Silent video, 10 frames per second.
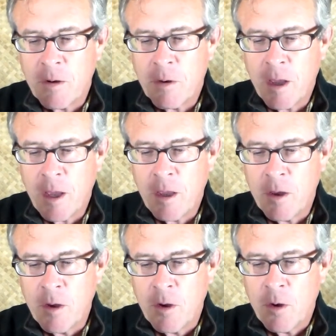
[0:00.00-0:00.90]

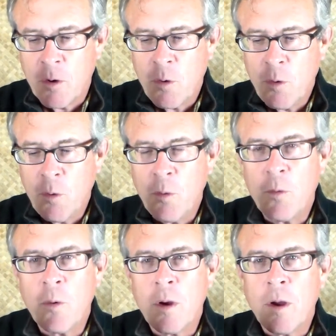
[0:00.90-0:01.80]
okay,
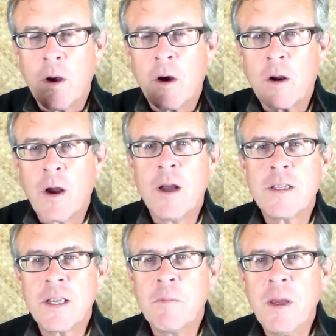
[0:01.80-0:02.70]
who are
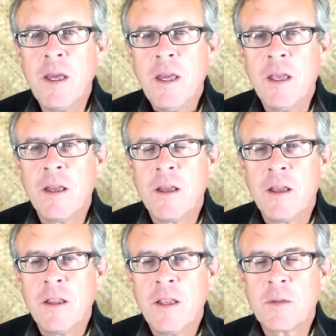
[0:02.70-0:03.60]
causing me
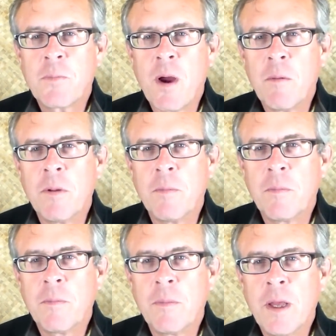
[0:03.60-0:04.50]
this problem.
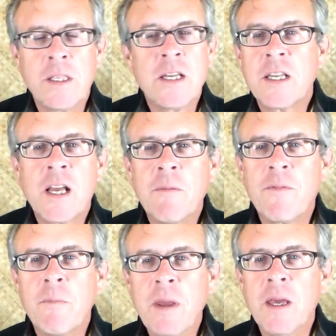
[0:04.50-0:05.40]
It doesn't
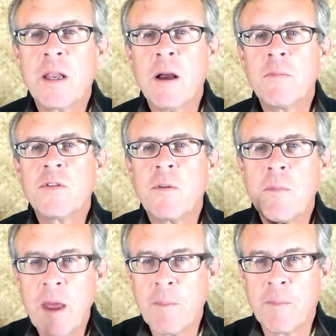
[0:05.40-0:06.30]
come from me, it comes
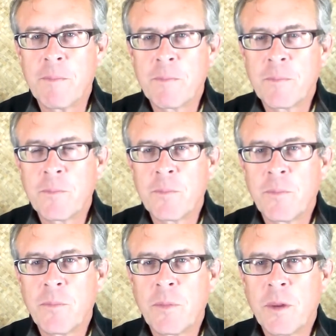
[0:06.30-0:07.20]
from them.
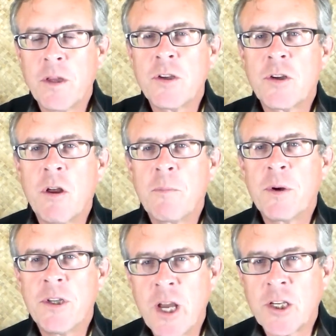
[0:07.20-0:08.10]
This is called
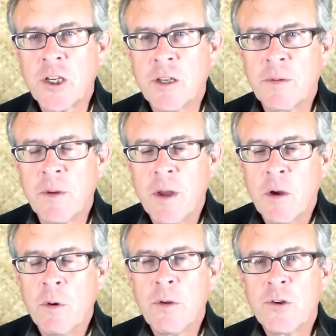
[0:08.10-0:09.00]
projection.
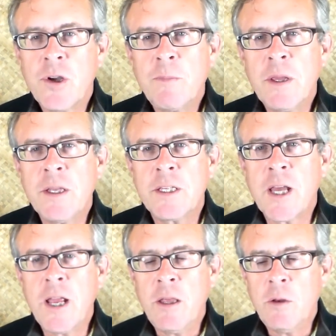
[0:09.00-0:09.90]
When there's something
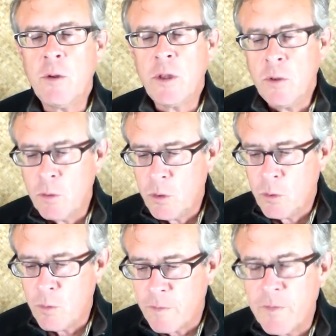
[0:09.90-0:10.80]
inside of you that you,
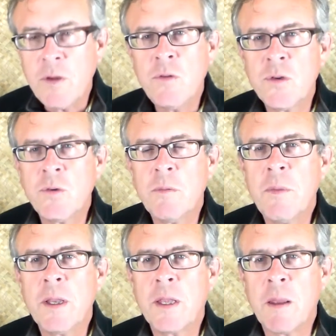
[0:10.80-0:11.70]
you refuse to
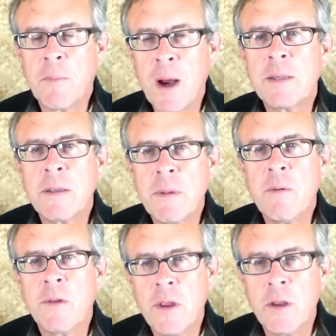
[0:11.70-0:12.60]
admit can possibly
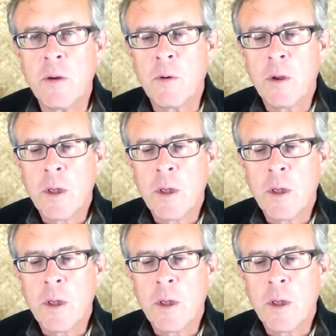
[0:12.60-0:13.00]
be within you,